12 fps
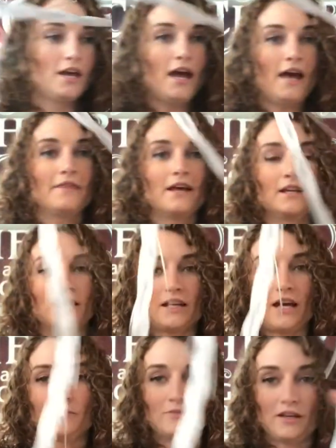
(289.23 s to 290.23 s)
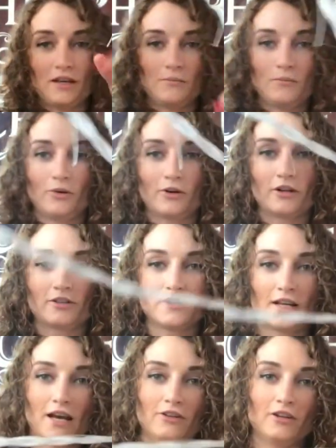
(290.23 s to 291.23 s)
And then it kept it more
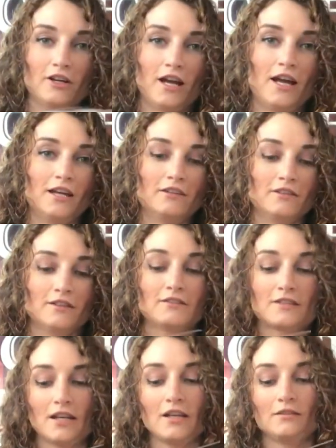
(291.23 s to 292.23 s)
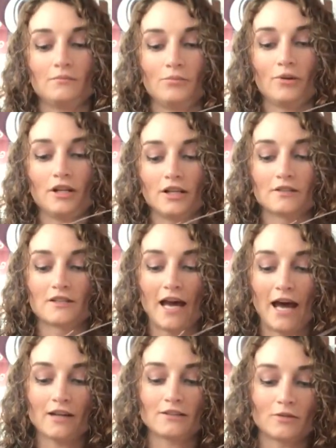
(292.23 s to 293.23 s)
together, and it stayed pretty
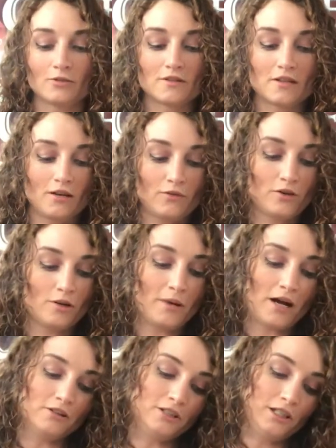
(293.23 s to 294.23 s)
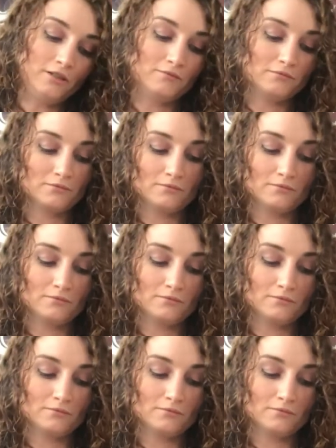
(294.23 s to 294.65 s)
intact, I would say, for about like